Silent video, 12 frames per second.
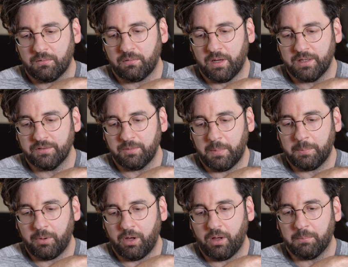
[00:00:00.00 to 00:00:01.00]
right into my
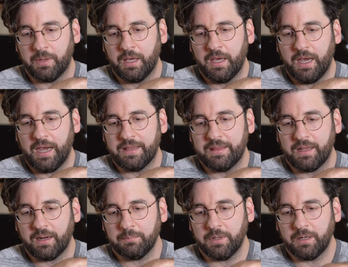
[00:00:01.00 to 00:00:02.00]
palm. And then I'm